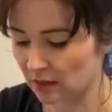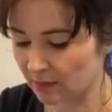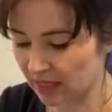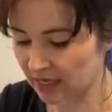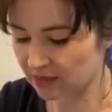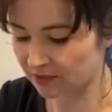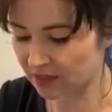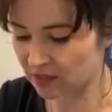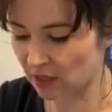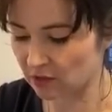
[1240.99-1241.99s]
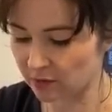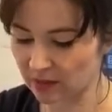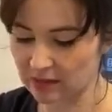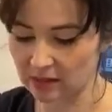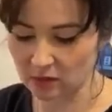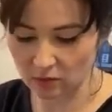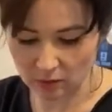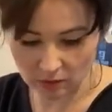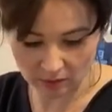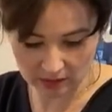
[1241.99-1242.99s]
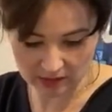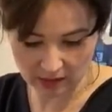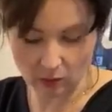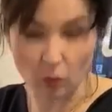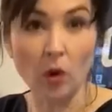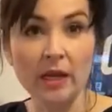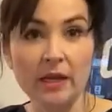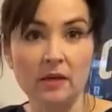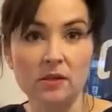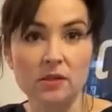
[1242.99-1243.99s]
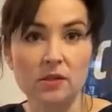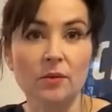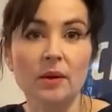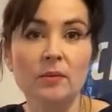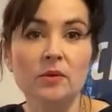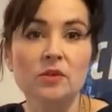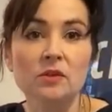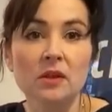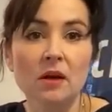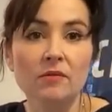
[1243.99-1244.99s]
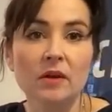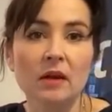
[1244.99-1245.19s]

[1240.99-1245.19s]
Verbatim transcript: I mean, it is viscose, but there's a sort of almost like a wooliness to it, which is lovely.